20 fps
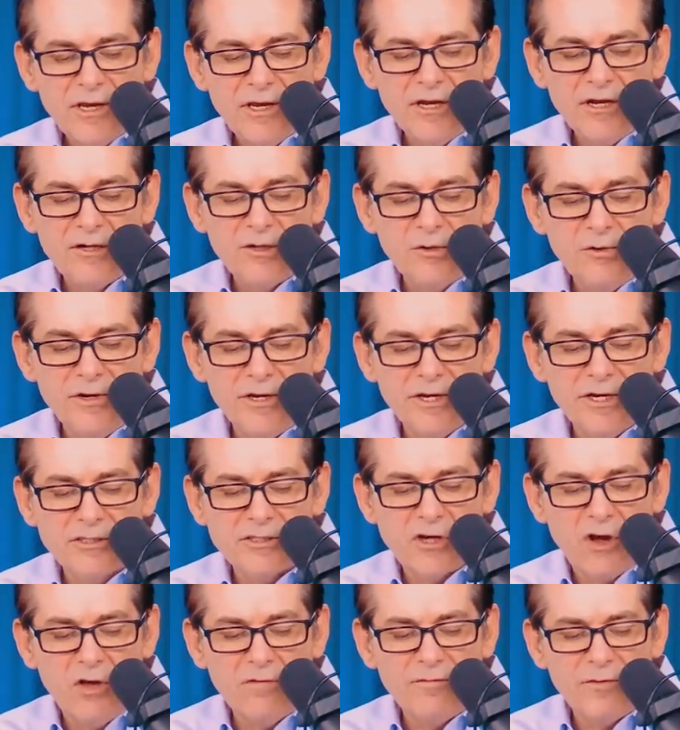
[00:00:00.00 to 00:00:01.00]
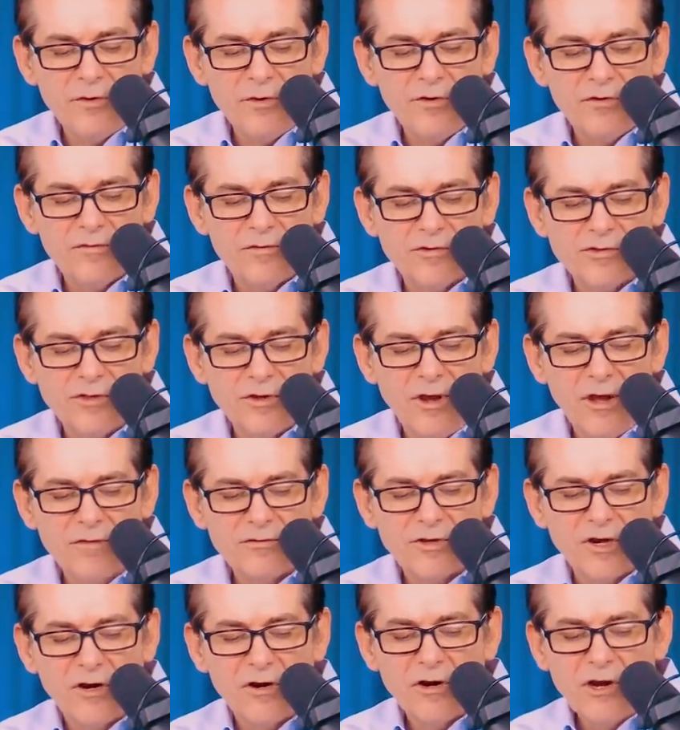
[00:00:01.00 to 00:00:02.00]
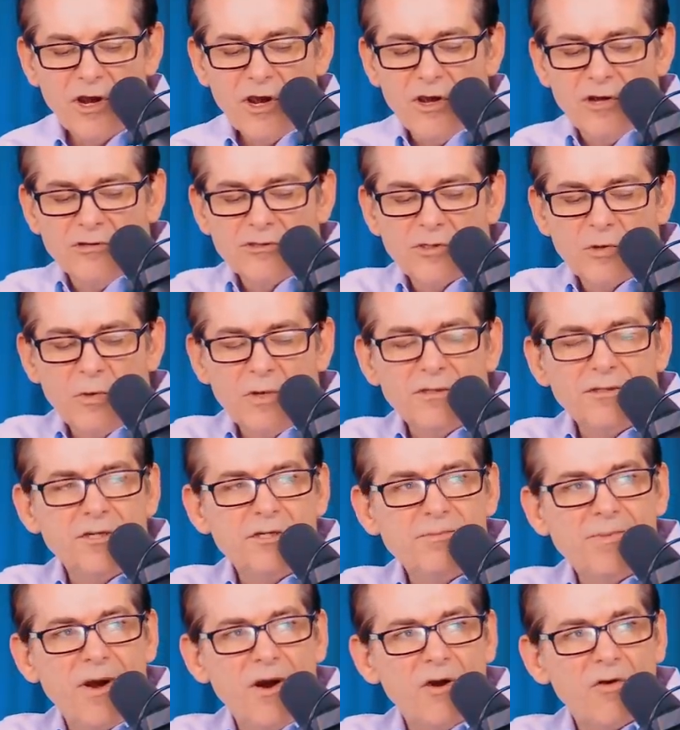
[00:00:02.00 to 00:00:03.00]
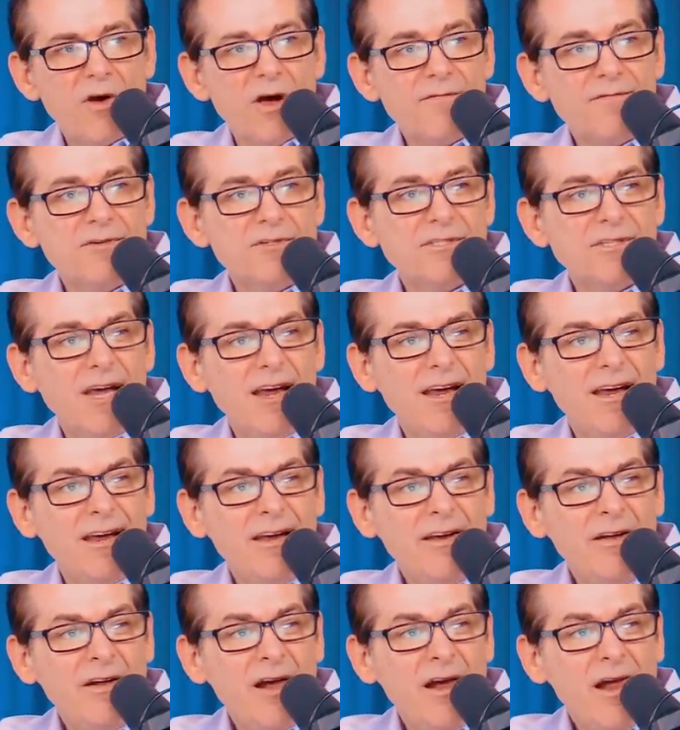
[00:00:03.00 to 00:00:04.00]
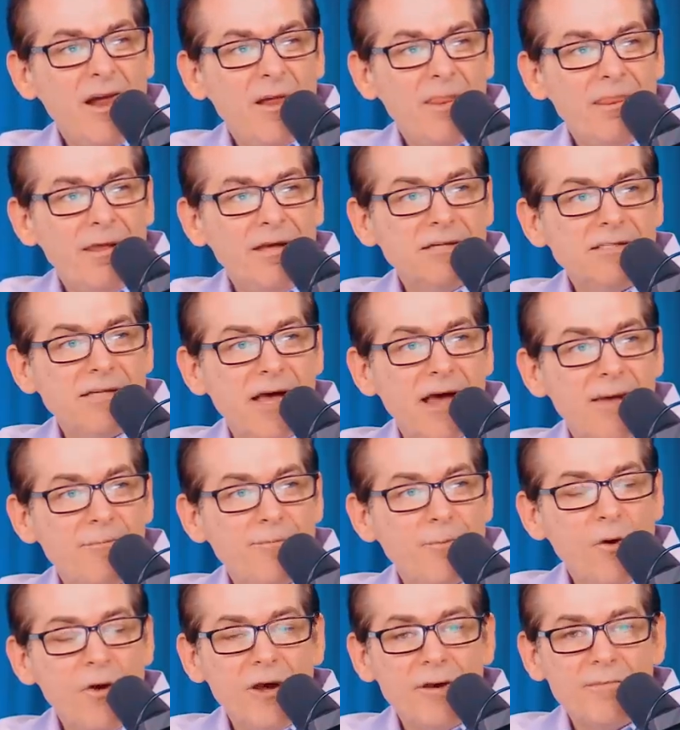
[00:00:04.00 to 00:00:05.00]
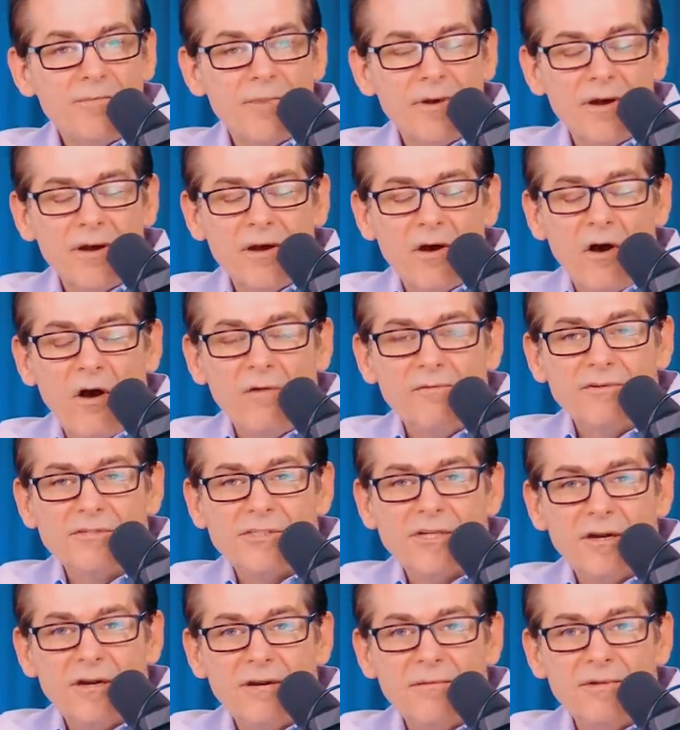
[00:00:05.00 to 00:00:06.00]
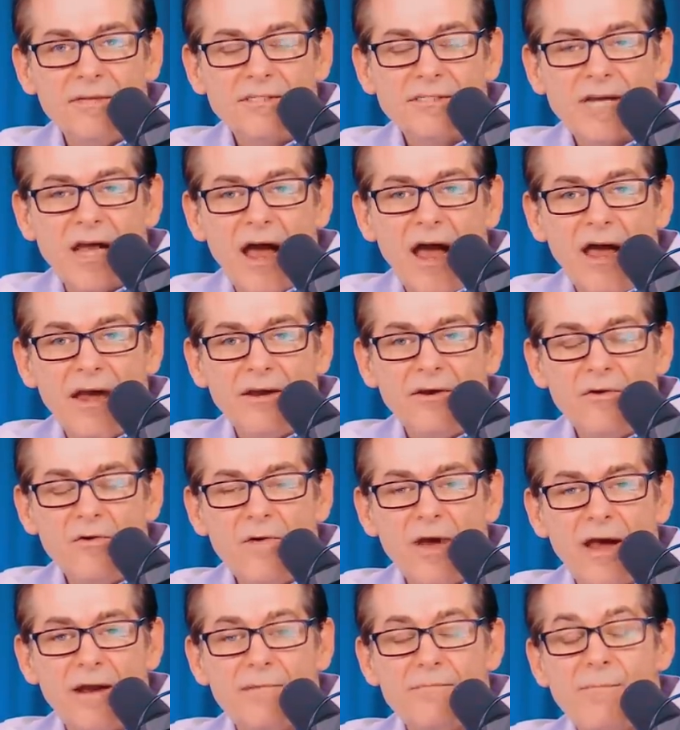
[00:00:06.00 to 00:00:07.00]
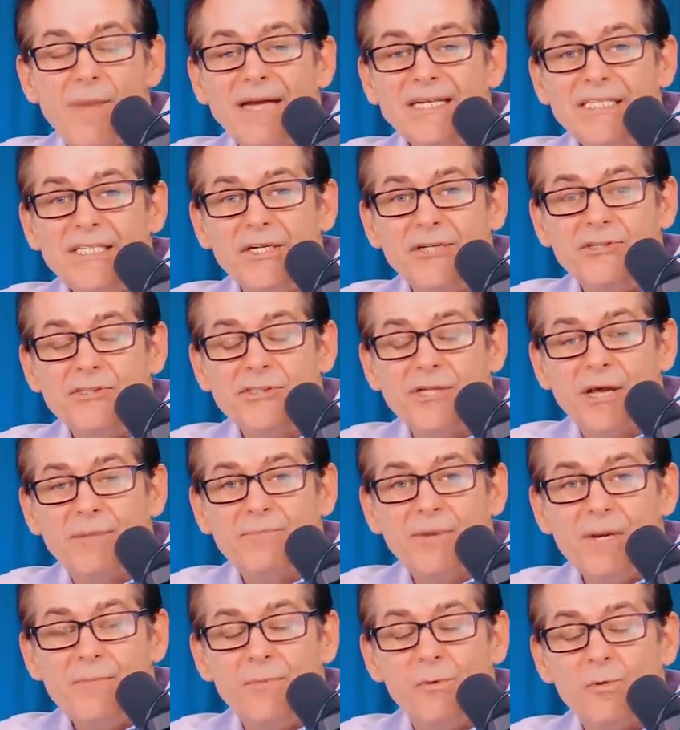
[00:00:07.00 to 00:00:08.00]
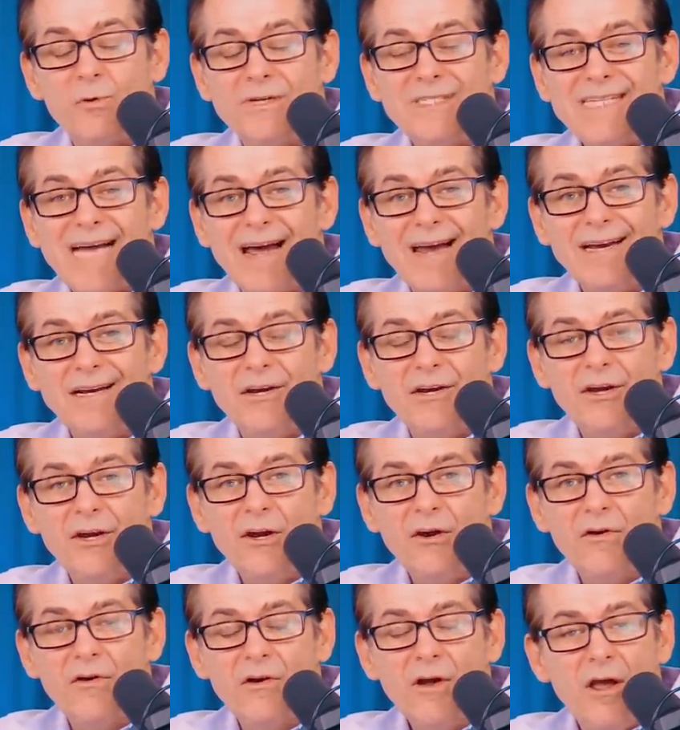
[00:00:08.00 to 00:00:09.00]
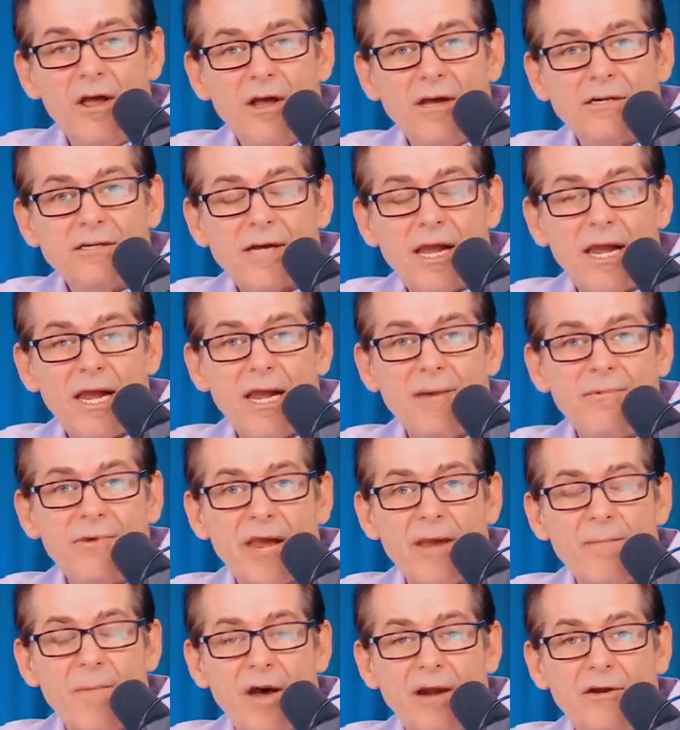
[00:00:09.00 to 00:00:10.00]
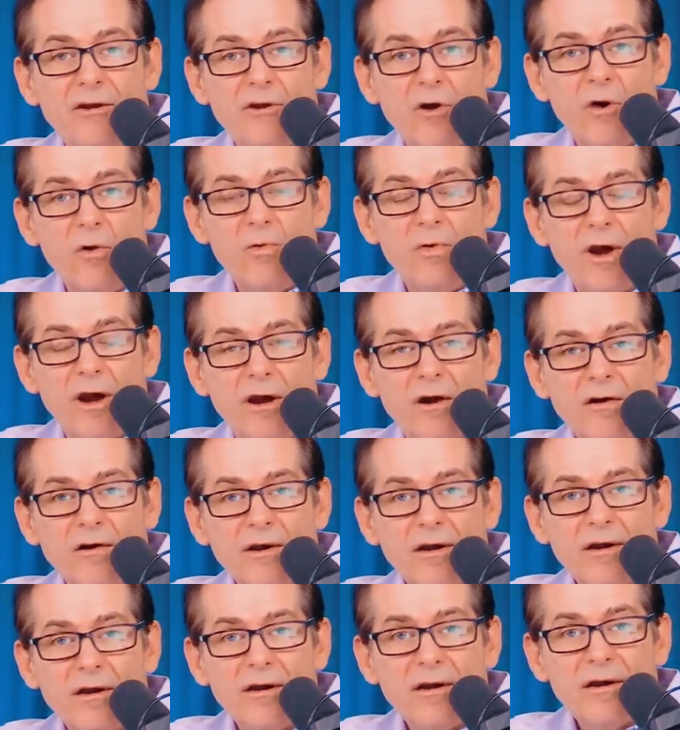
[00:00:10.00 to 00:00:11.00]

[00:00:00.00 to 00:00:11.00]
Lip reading: including his call for universal health care. So what this paragraph is saying is that, boy, all of a sudden this guy who had a message that people were dying to hear came out of nowhere,